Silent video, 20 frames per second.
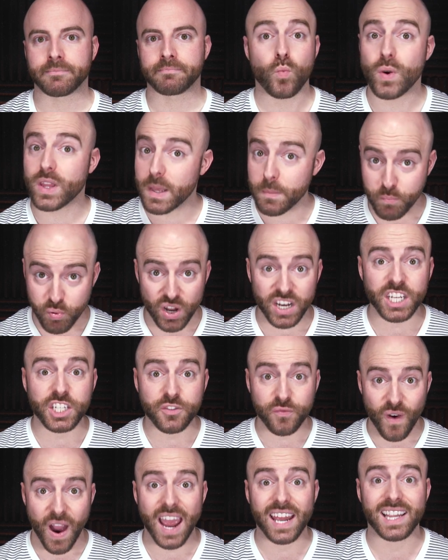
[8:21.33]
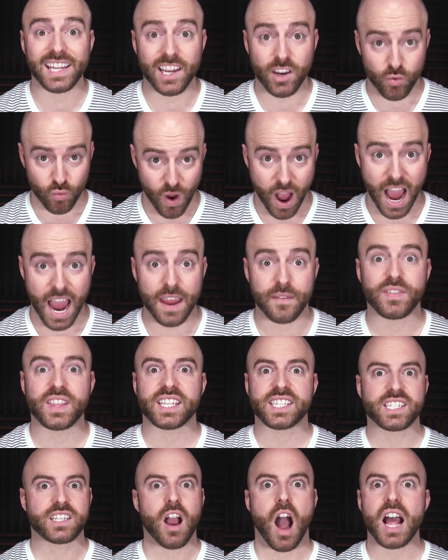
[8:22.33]
When the British finally arrived,
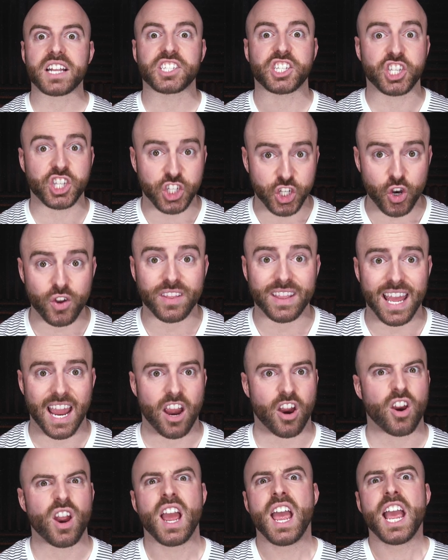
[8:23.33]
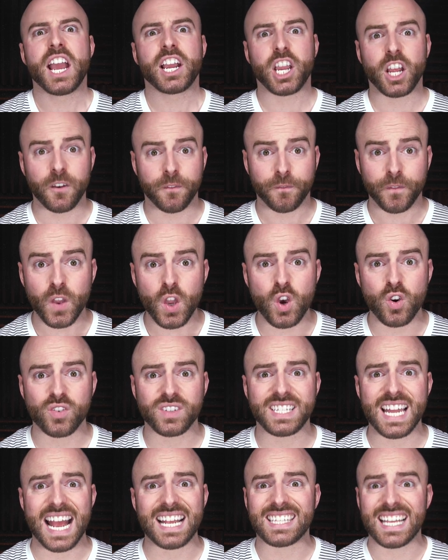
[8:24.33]
the Scots stood there,
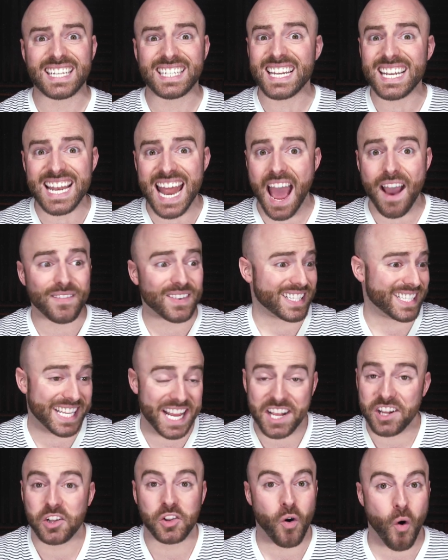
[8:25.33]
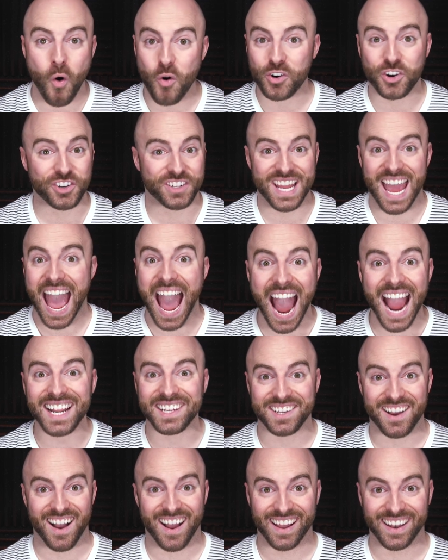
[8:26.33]
confused as they didn't have a single order to
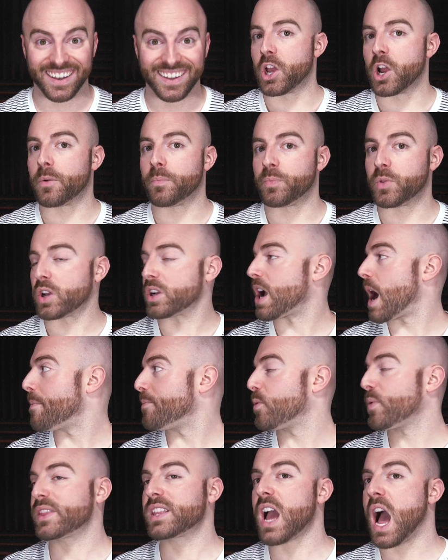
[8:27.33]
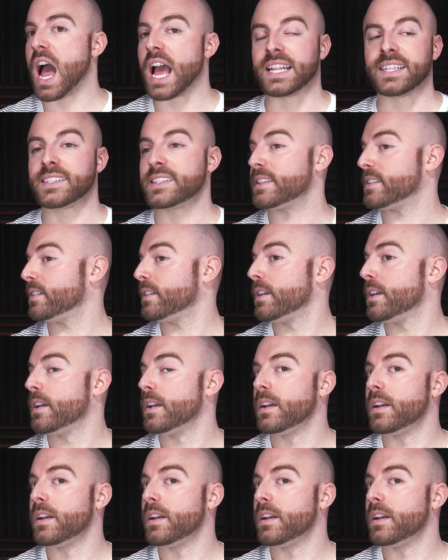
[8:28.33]
act on. They're coming with guns.